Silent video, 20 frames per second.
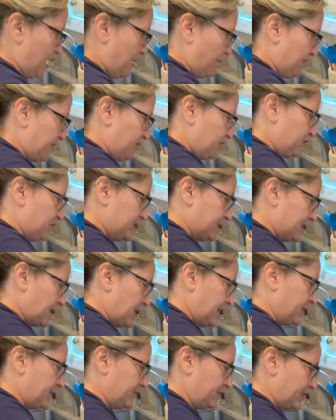But you just
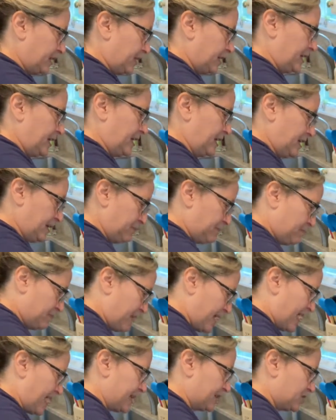kind of keep
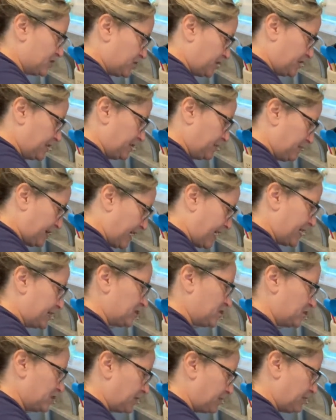mashing,
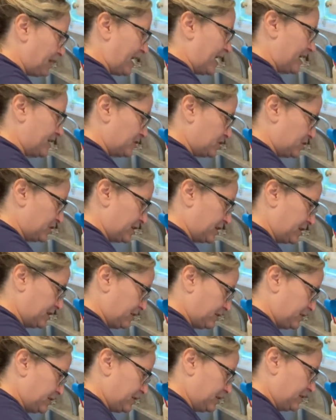mashing, mashing,
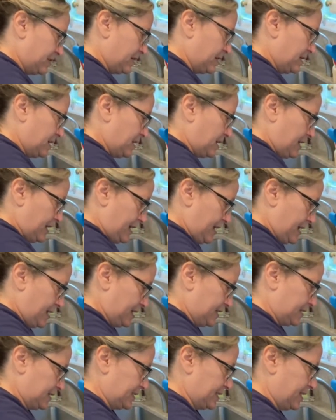and
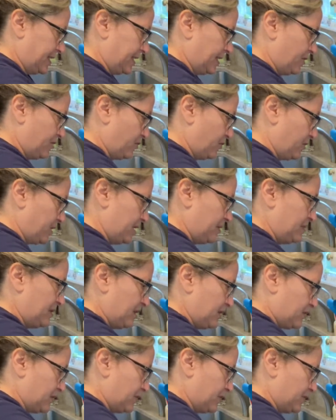it's getting
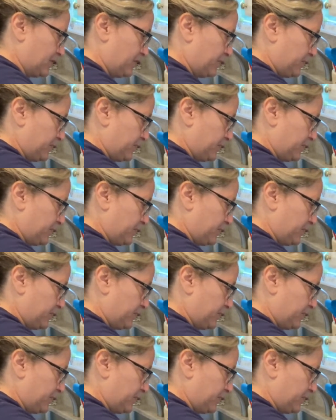creamier.